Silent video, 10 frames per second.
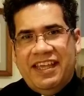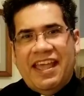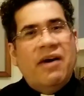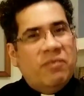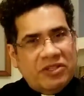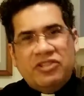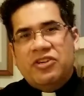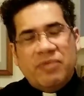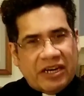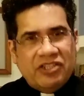And which
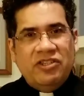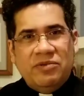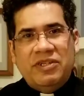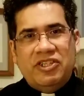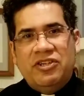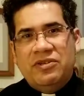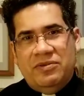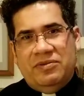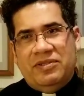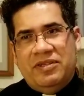direction do we
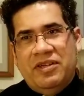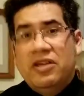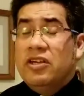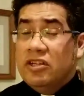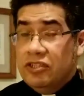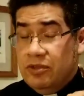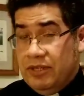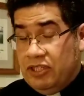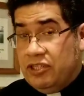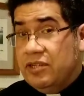choose? Do
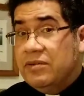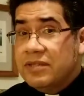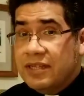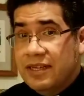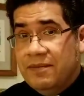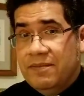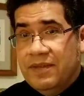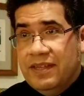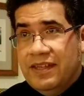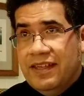we choose him
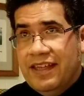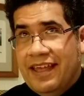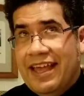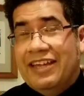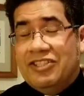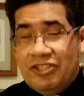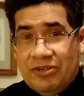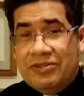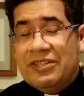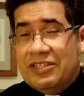and
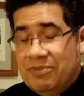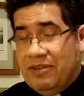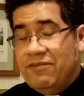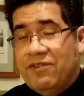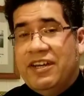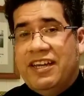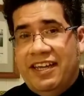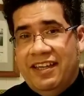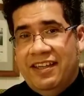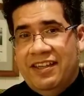choosing to
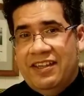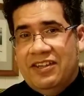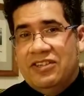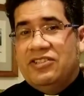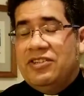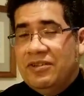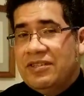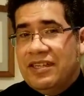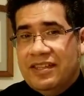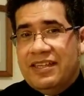free,
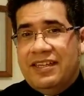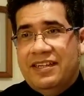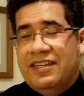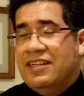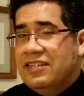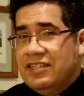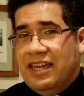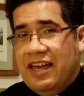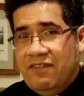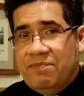choosing then to
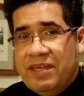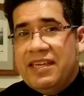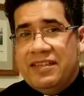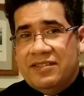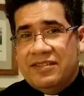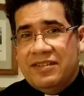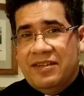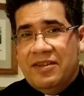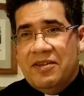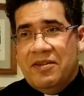have peace?
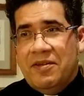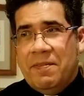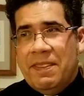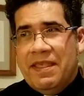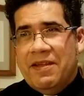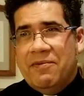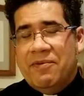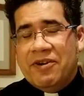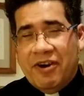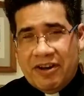
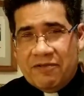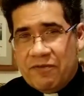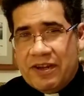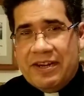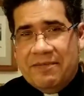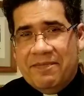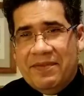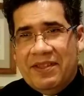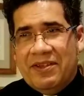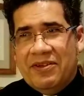Regarding freedom,
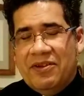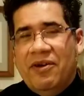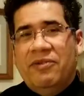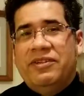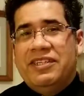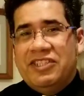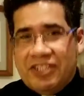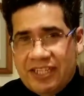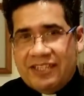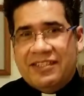only
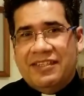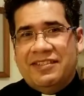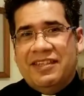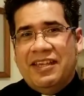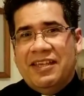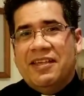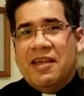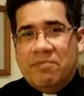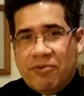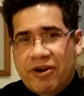Jesus
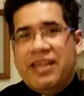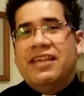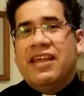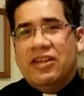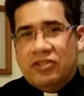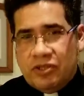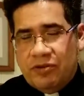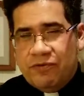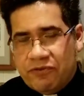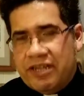can bring true
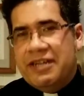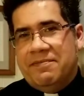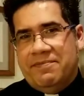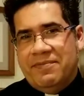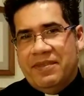freedom.